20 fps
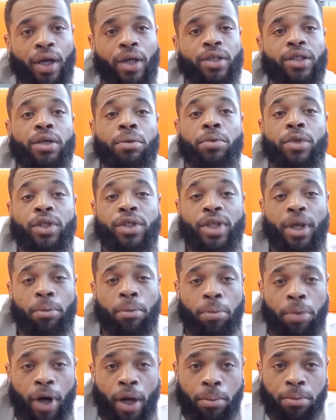Tell me the type of
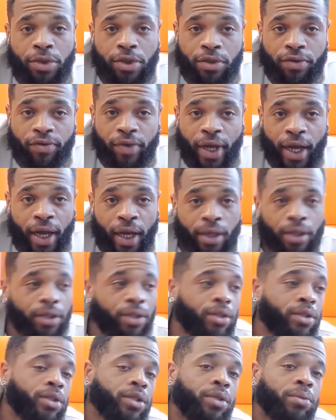problems you've had.
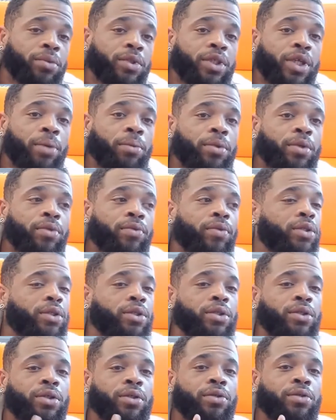Tell me the type of
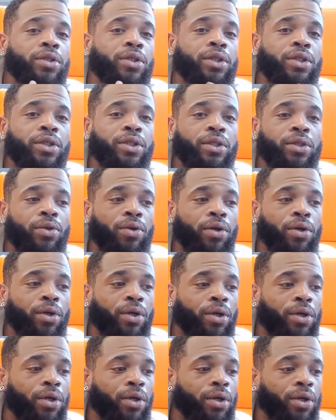solutions
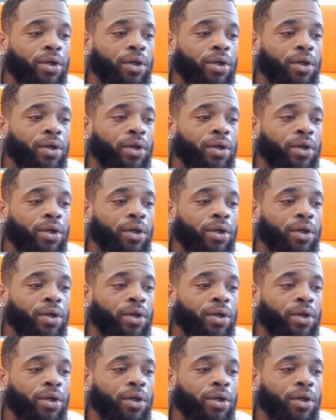or